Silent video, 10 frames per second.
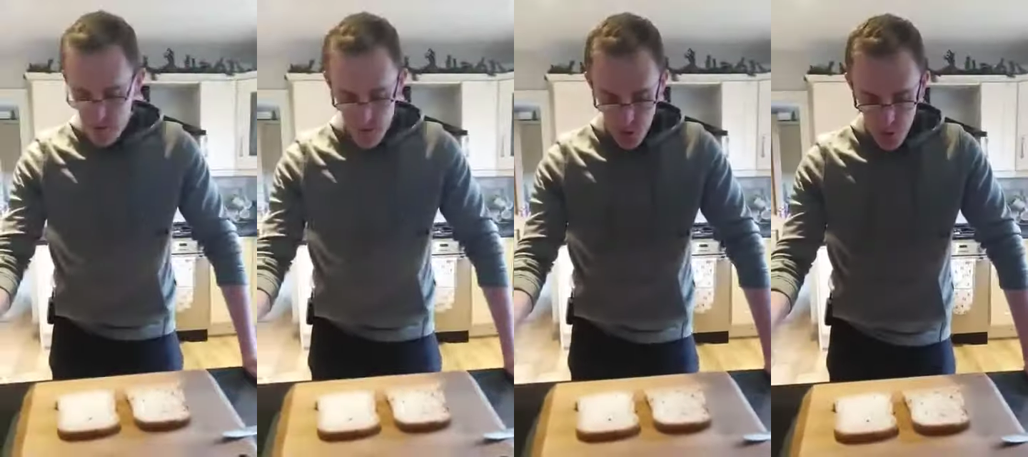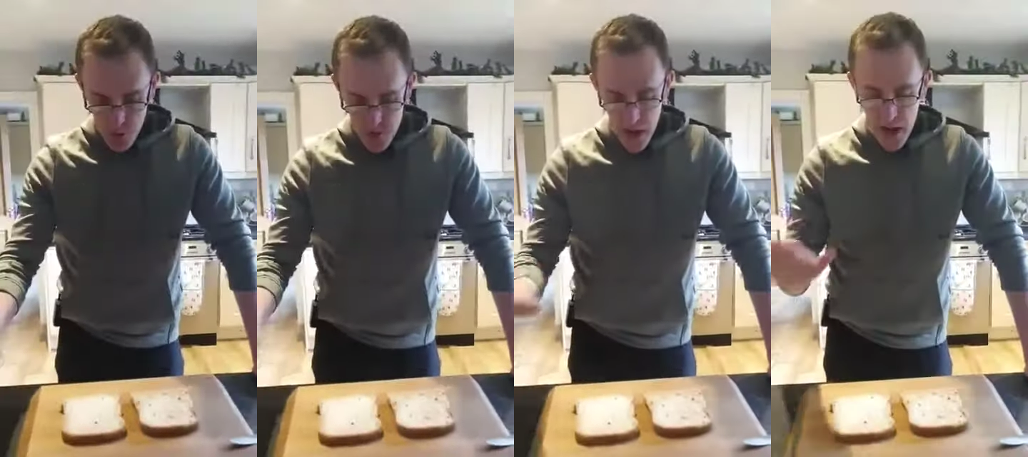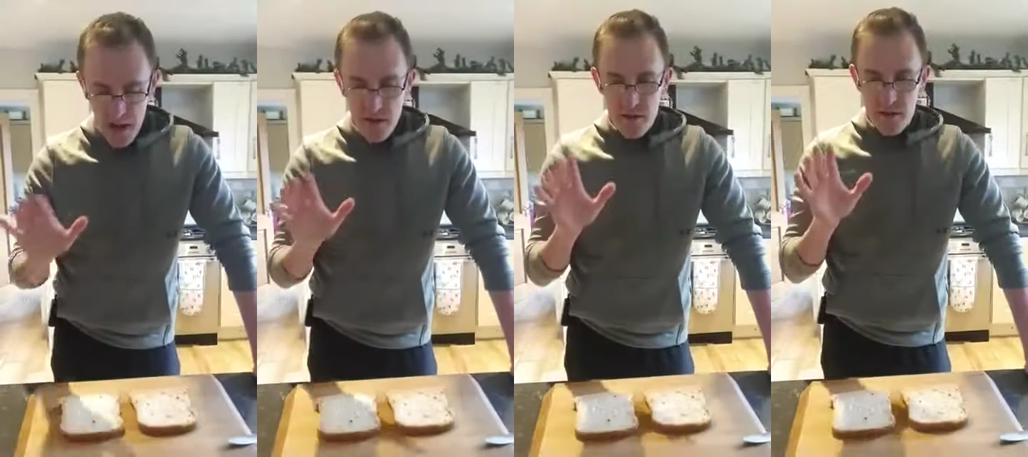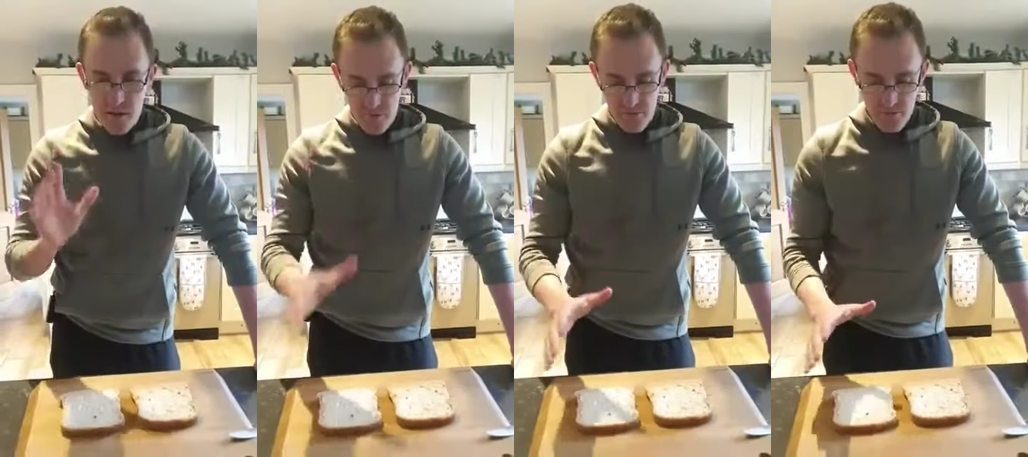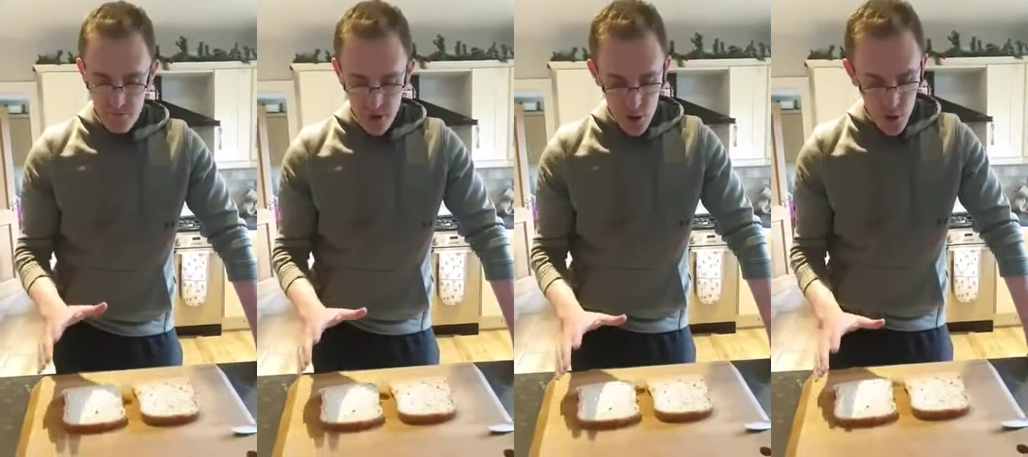tubs, and
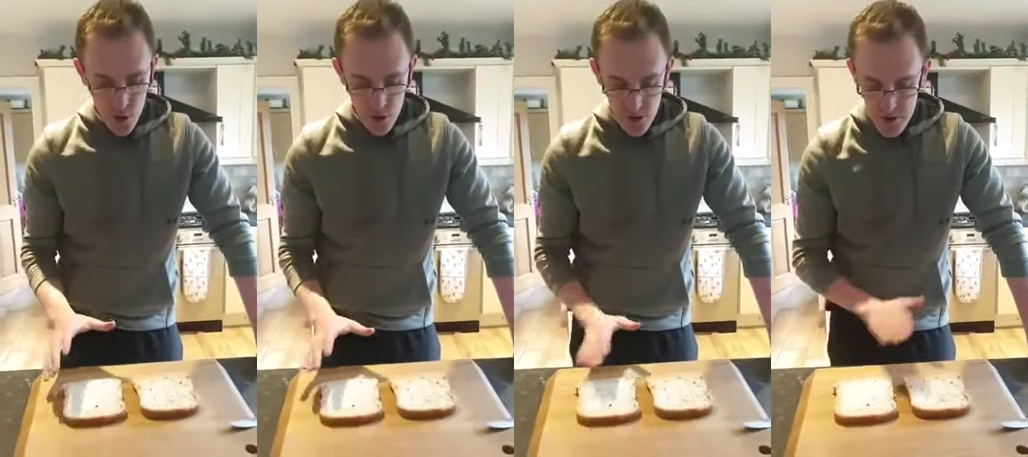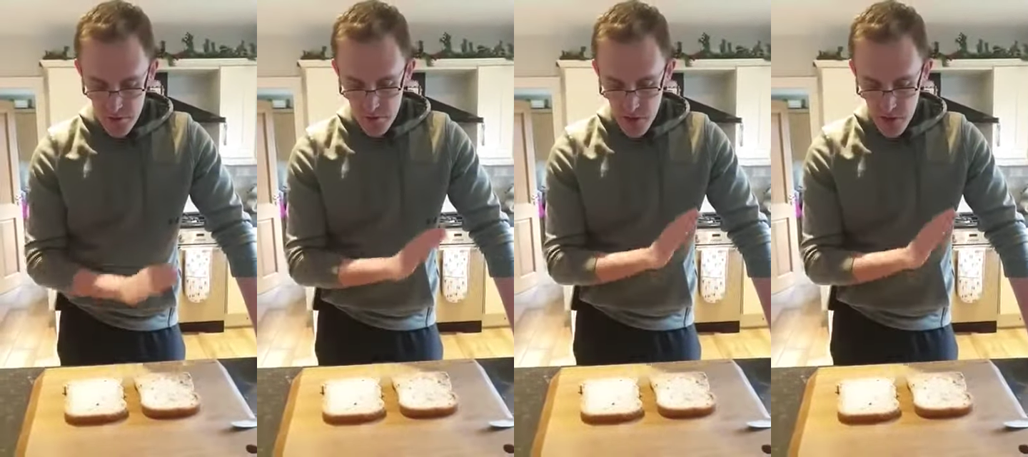you Google it,